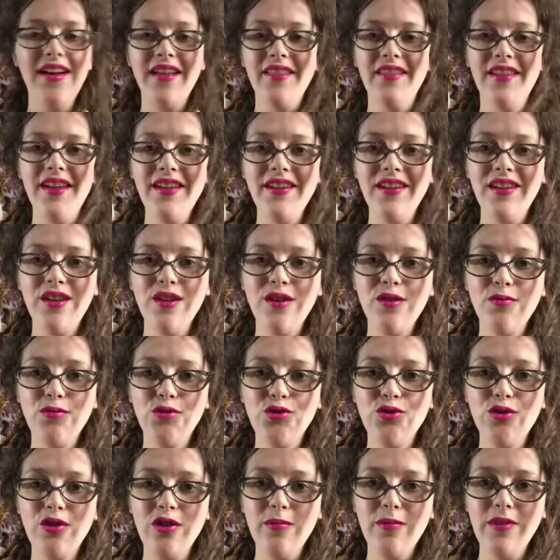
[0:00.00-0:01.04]
Thank you for
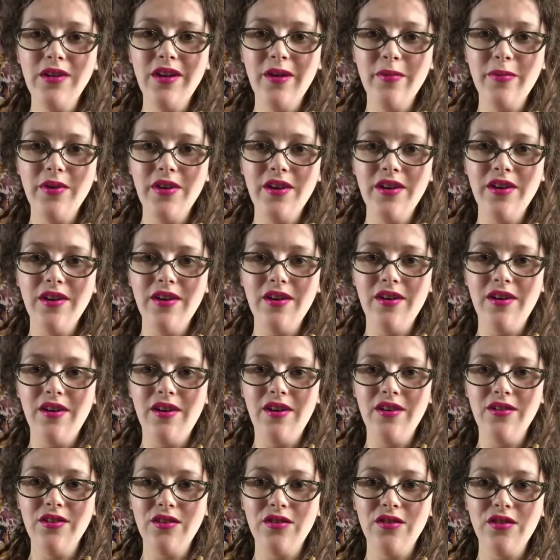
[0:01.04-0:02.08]
joining me up here
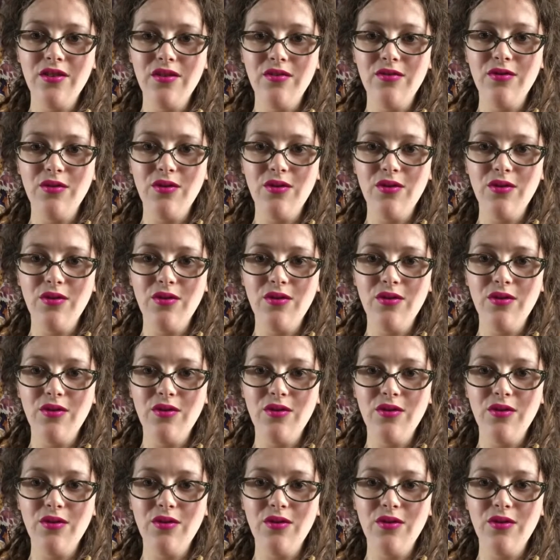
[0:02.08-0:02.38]
on the 3rd